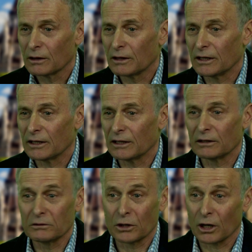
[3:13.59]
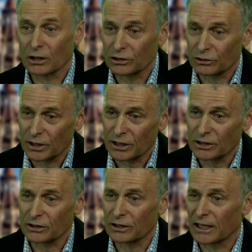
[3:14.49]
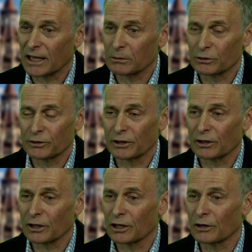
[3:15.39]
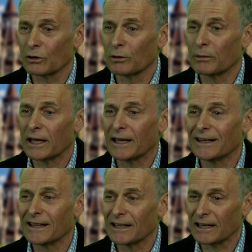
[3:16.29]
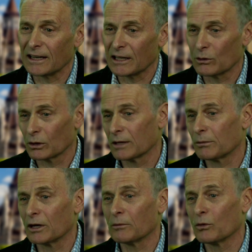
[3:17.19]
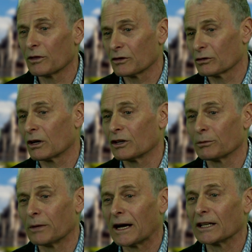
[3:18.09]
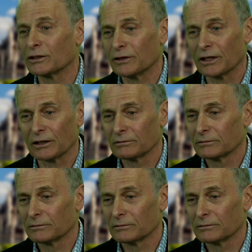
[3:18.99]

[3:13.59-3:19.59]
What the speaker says: the concentrations in the atmosphere are going to remain in an equilibrium with this larger biosphere.